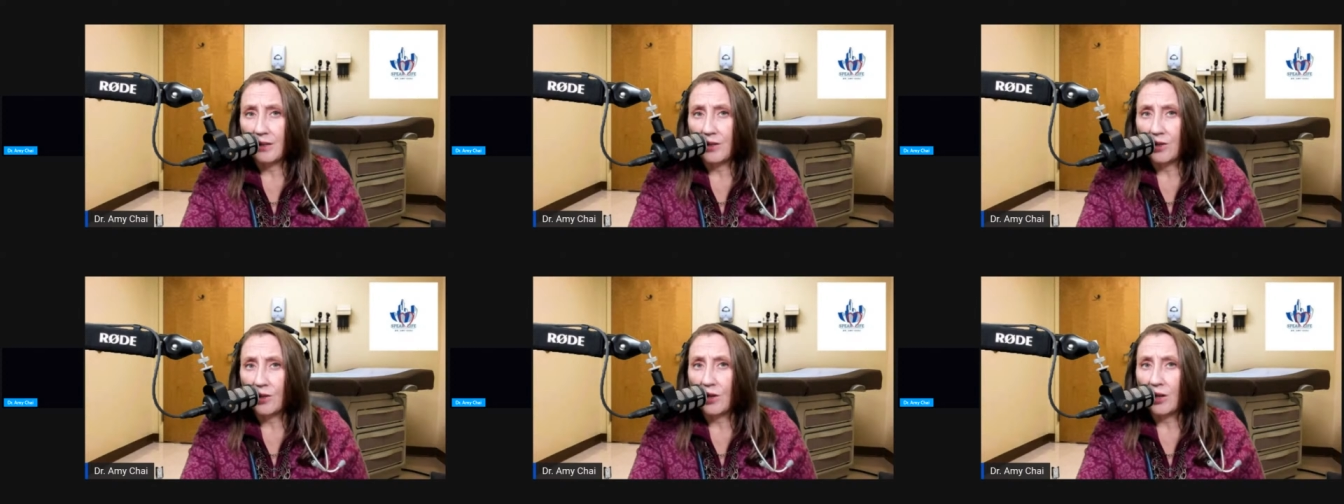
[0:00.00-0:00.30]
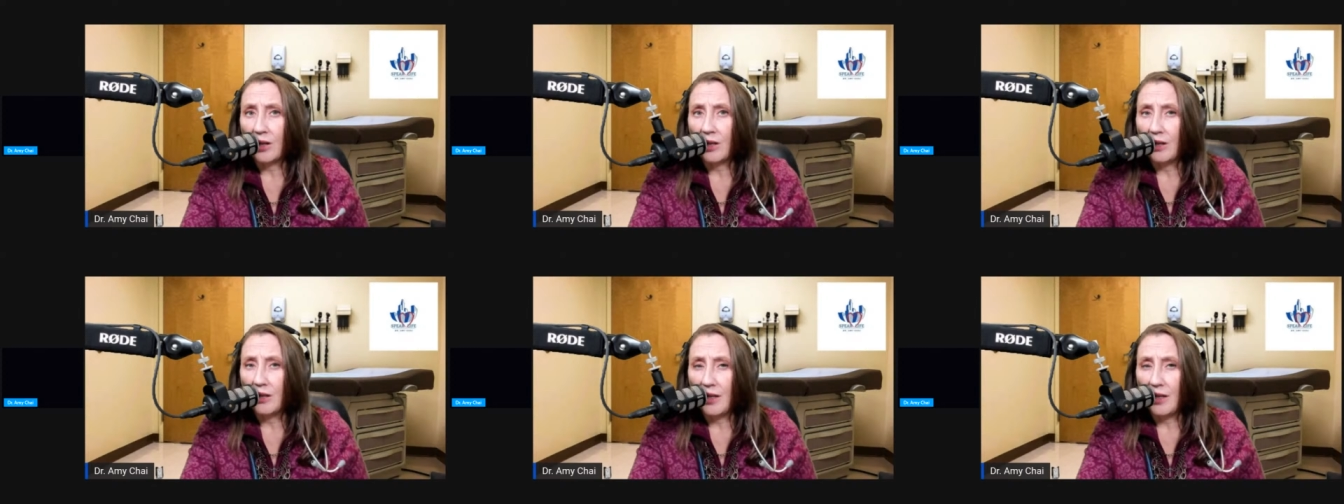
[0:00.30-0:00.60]
You're
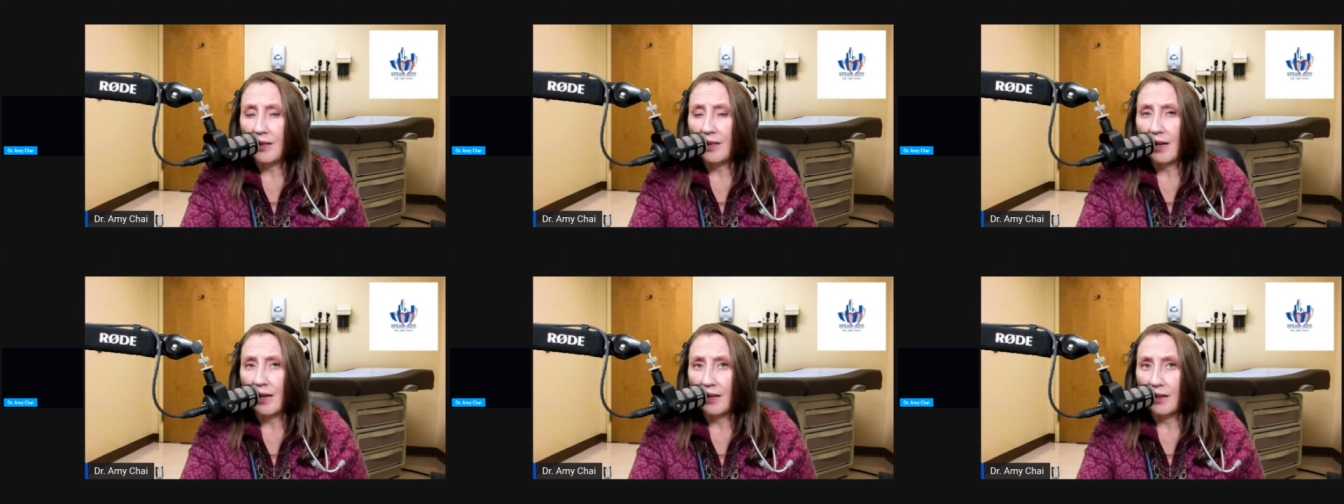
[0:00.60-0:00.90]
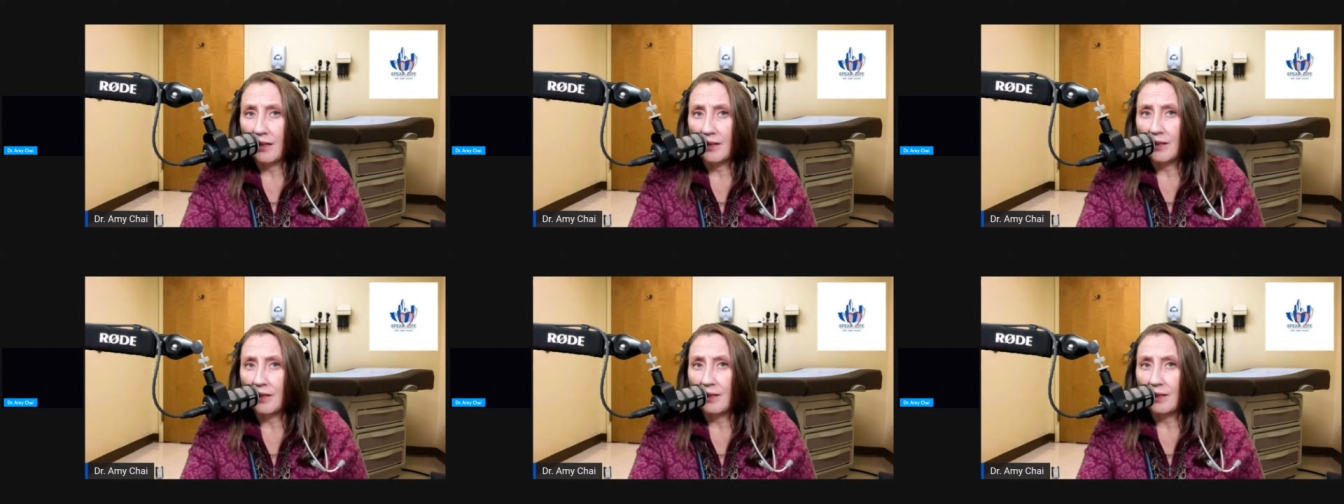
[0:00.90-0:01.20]
going to need that
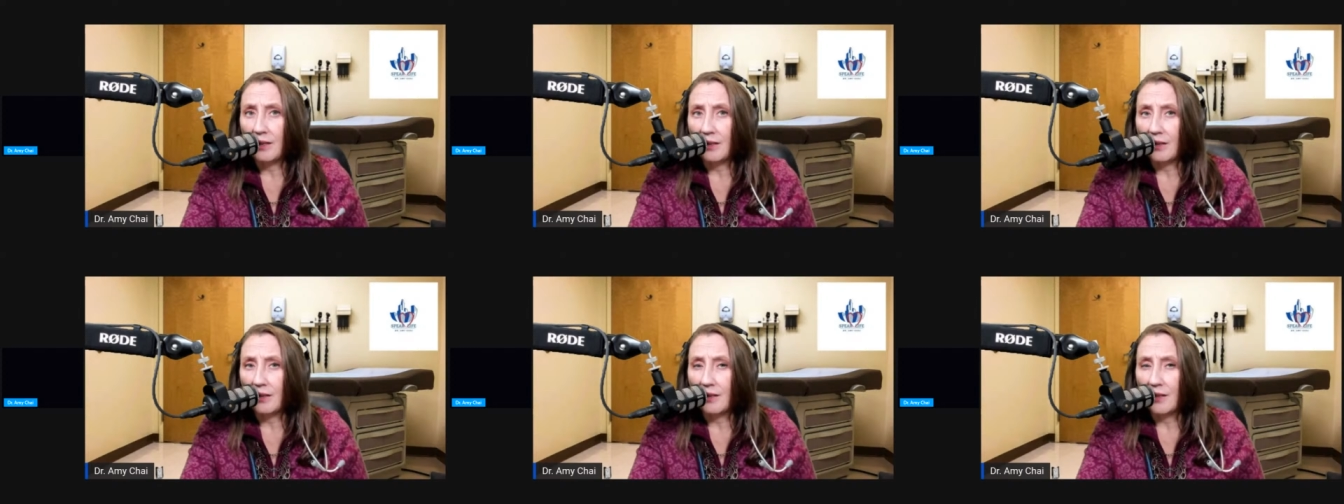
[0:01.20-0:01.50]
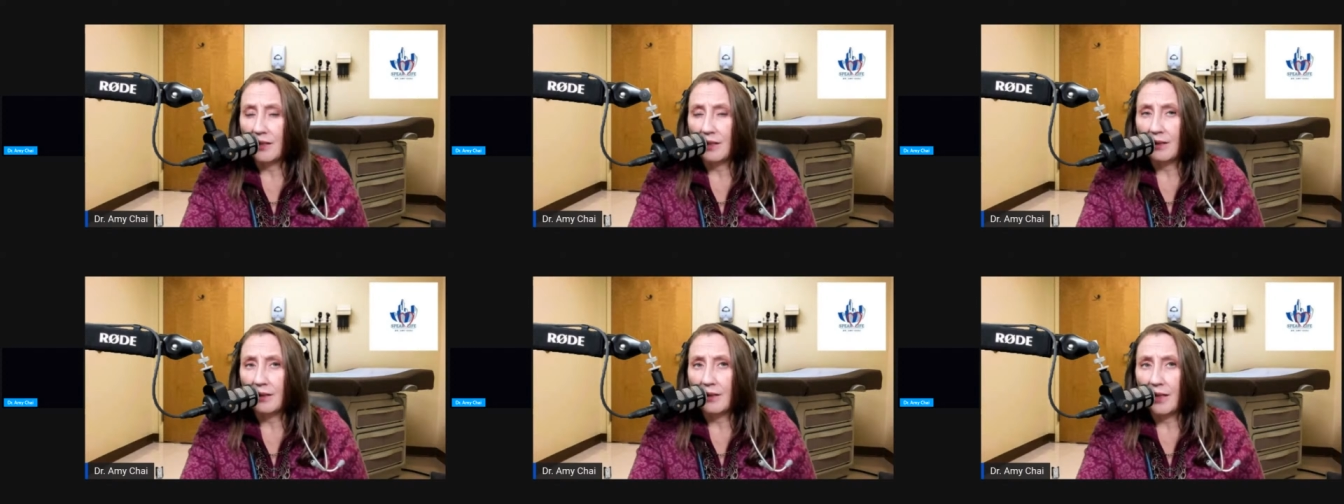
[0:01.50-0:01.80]
insulin
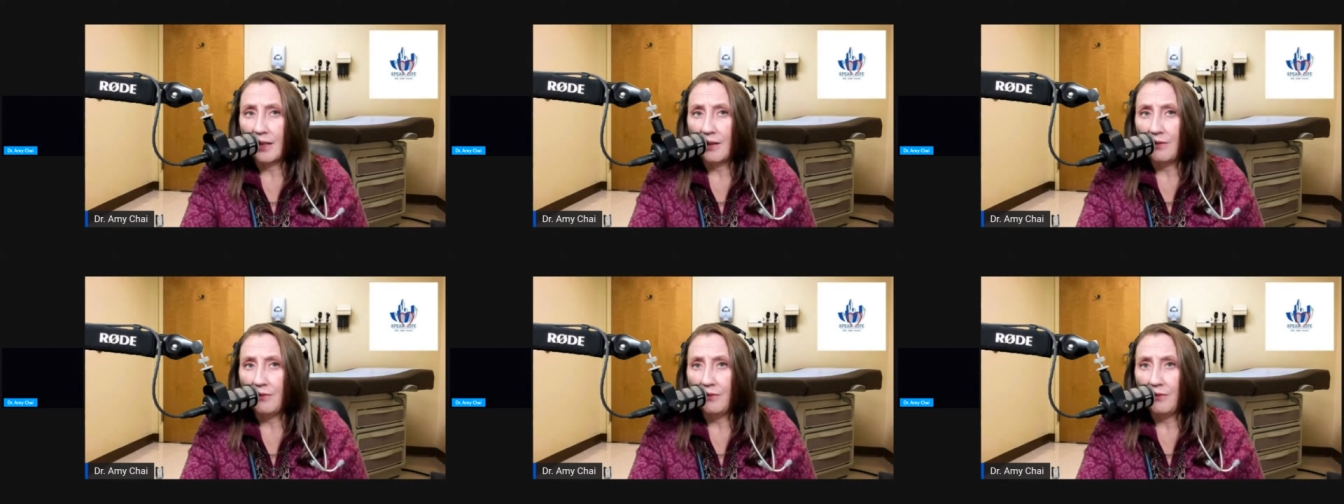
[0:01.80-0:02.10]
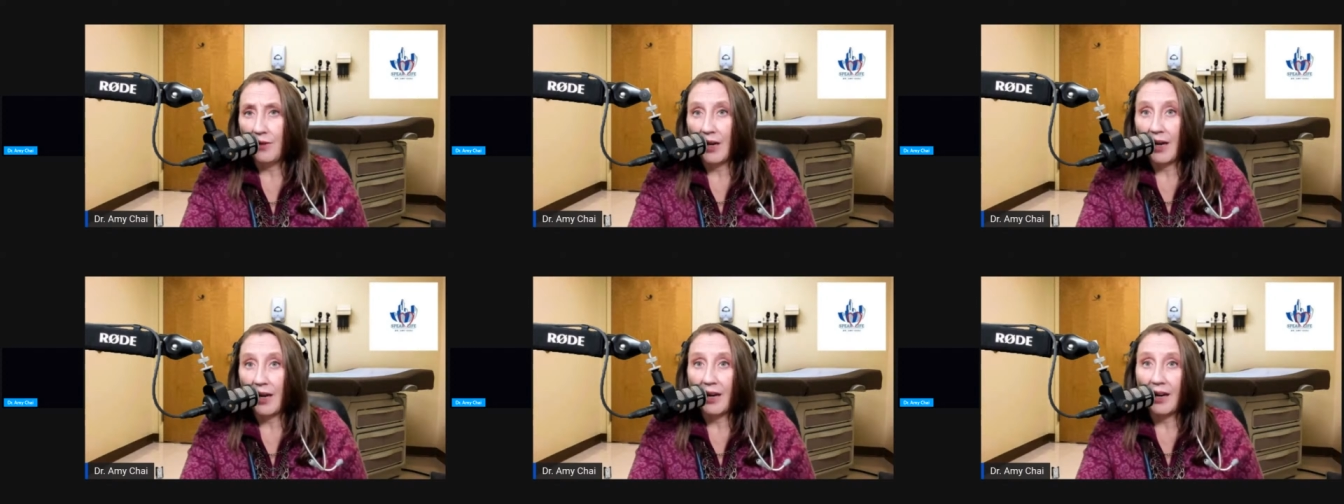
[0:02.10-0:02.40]
to live.
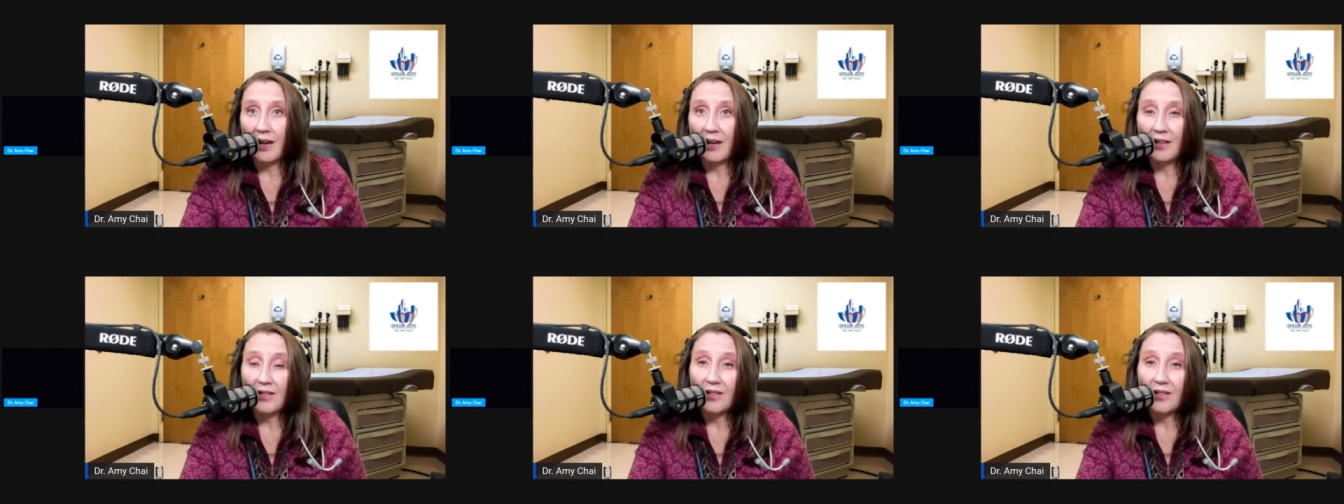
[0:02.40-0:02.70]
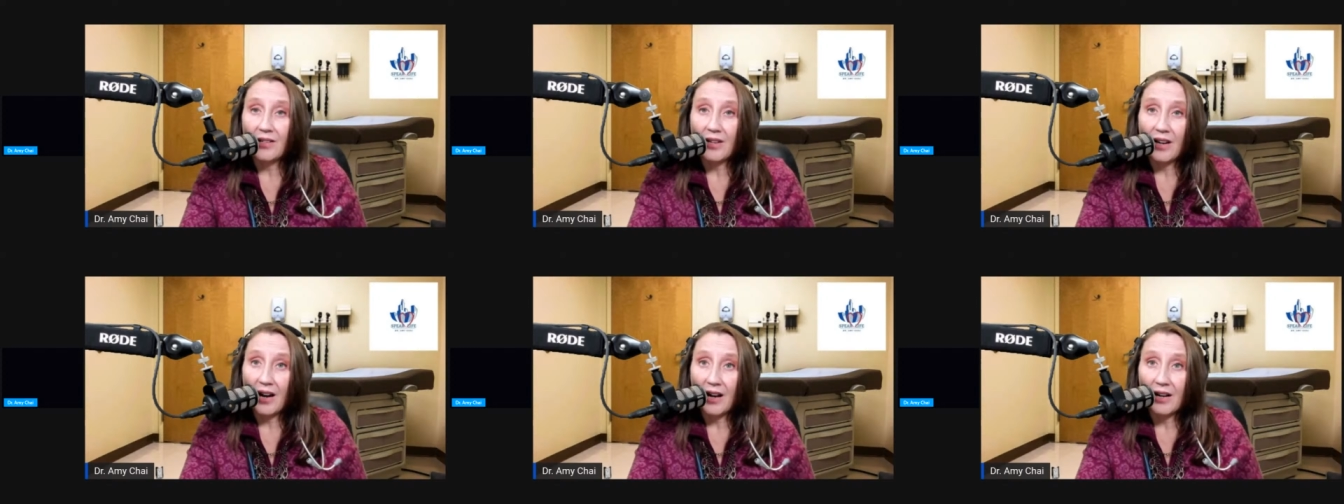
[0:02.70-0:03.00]
And
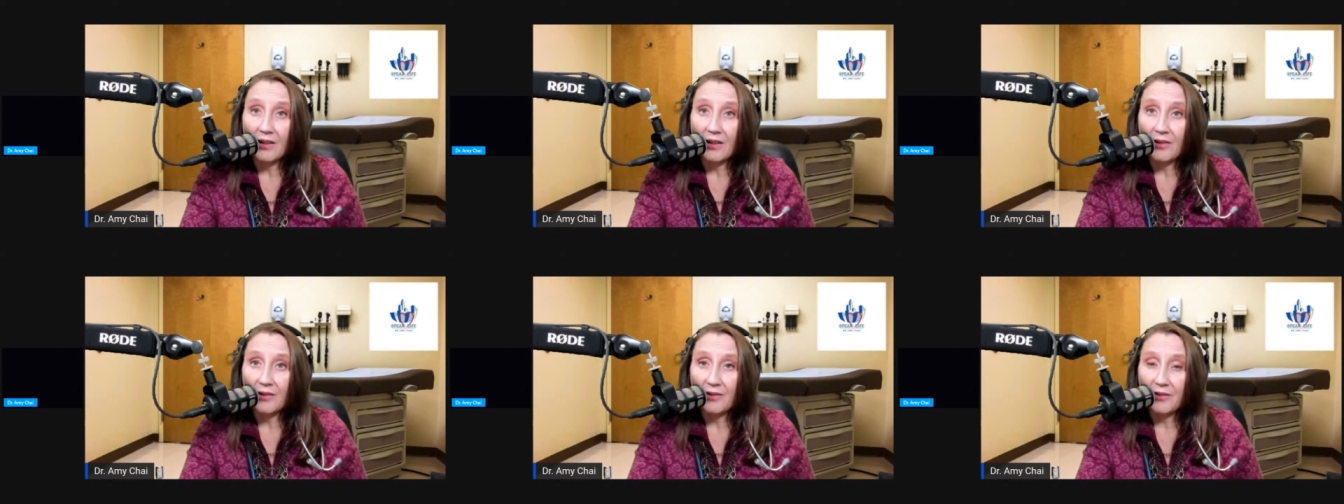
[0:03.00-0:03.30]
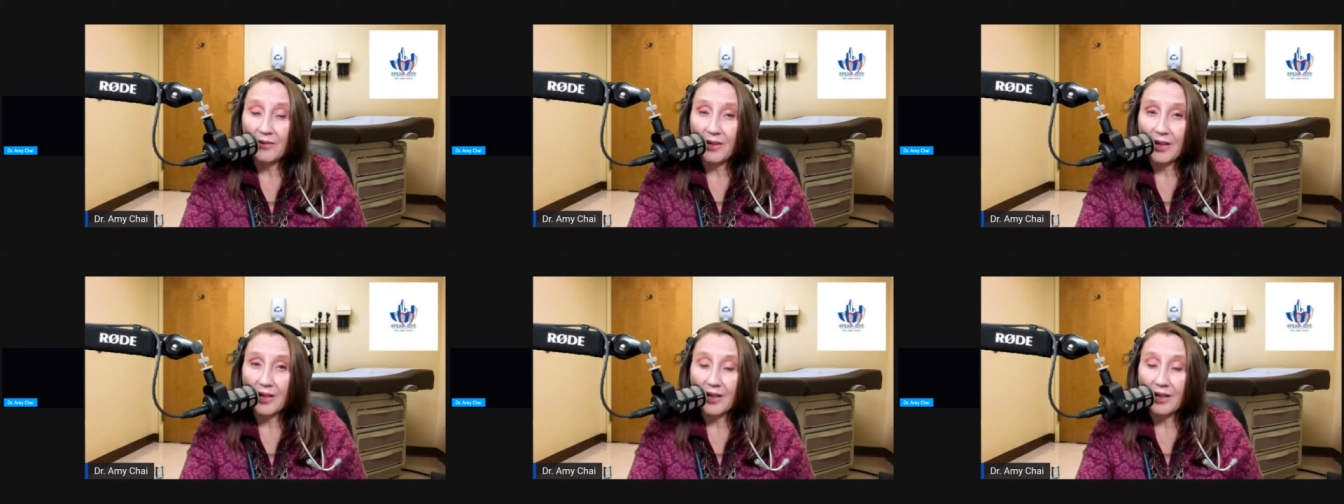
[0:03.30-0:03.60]
I don't
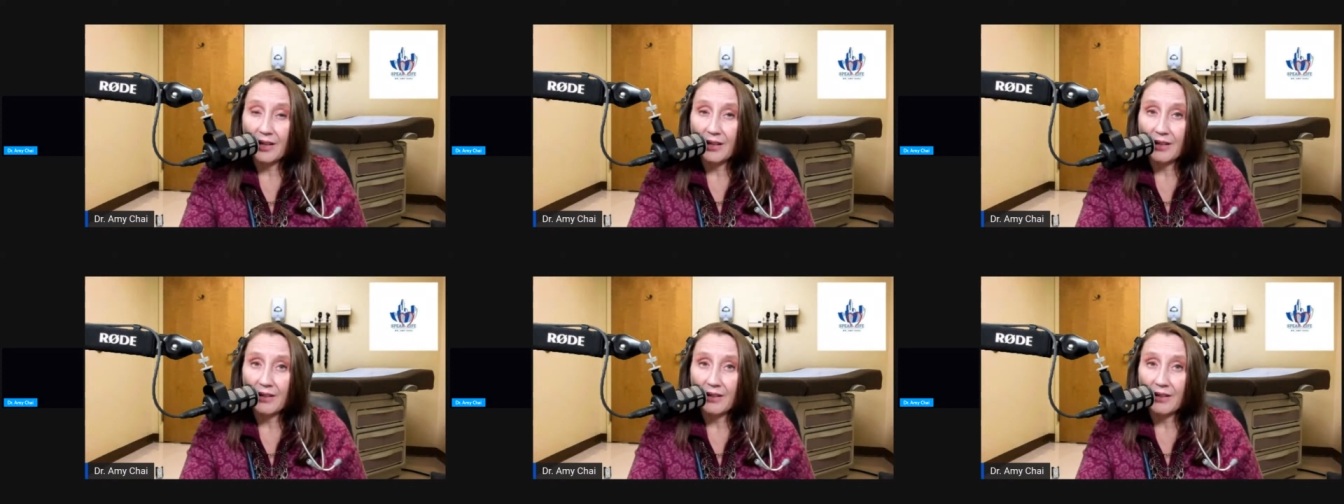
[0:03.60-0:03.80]
think